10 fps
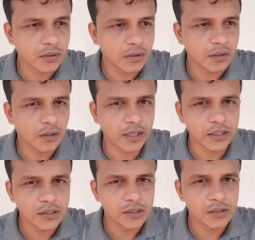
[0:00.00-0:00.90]
Okay,
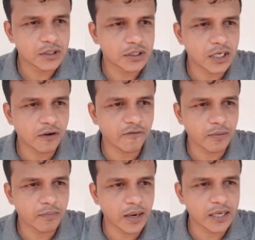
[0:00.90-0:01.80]
so instead of
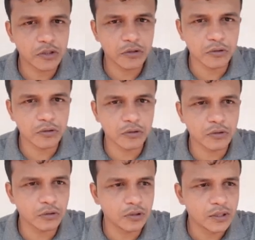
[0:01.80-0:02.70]
from -2 to 2,